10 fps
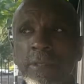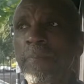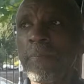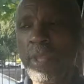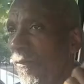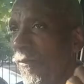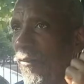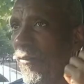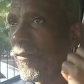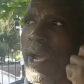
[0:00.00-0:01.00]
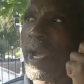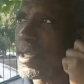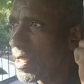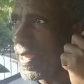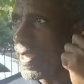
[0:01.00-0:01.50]
you phone around, you
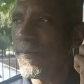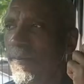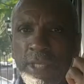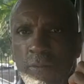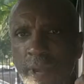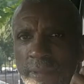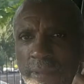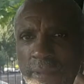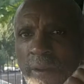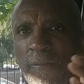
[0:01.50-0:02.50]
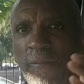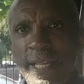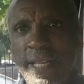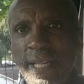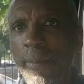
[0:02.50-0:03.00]
keep phoning around, finally
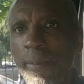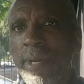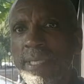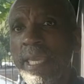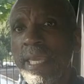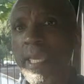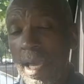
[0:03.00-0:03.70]
someone say, yeah,